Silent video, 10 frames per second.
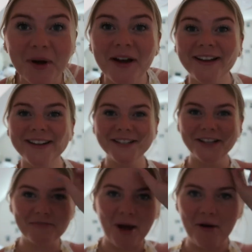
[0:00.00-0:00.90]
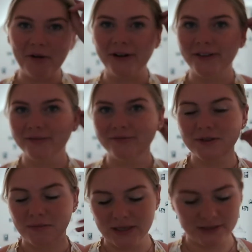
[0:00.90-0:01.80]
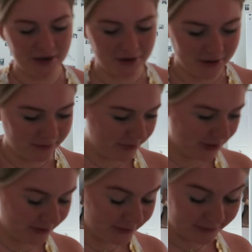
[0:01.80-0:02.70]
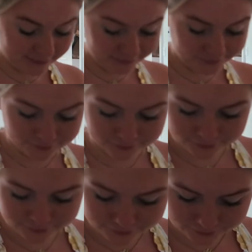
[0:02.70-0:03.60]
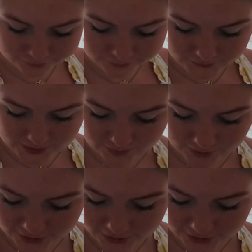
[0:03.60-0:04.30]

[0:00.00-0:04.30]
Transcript: but I did like powder and some mascara because didn't want